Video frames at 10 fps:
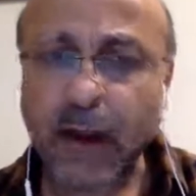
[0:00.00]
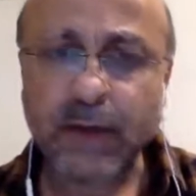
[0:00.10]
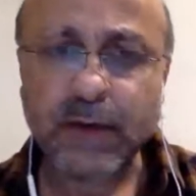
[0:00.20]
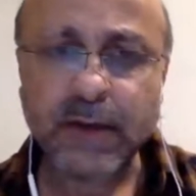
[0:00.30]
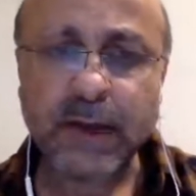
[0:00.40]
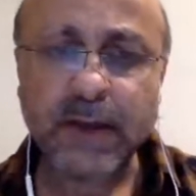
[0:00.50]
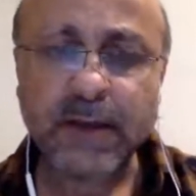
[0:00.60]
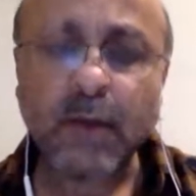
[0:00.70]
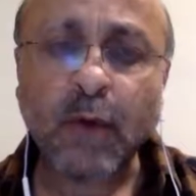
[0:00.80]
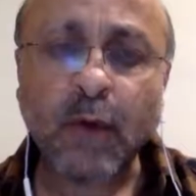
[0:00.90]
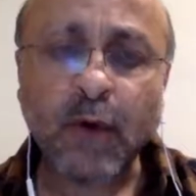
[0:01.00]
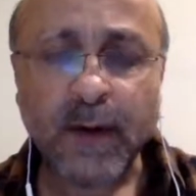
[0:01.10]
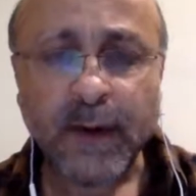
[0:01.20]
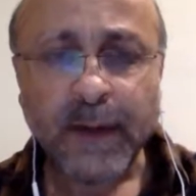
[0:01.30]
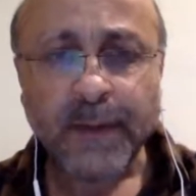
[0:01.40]
I would say it's
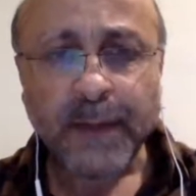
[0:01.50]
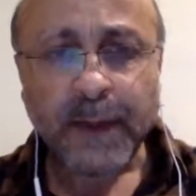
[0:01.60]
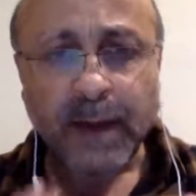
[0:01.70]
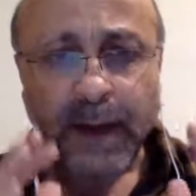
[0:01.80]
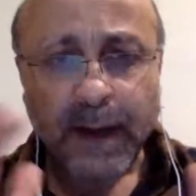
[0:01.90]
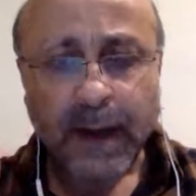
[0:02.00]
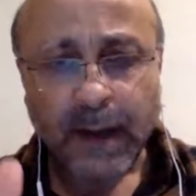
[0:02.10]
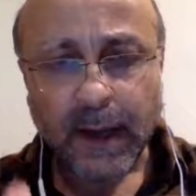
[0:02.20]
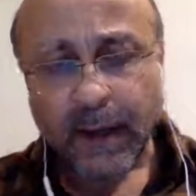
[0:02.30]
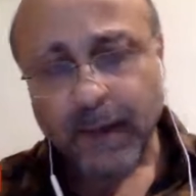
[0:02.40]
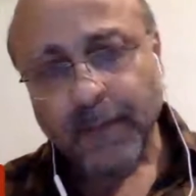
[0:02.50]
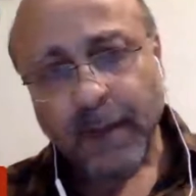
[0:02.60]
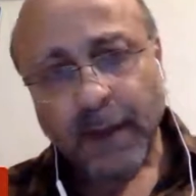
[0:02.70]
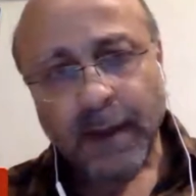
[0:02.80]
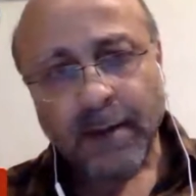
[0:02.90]
more clinical
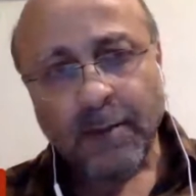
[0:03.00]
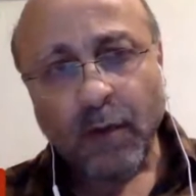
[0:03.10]
and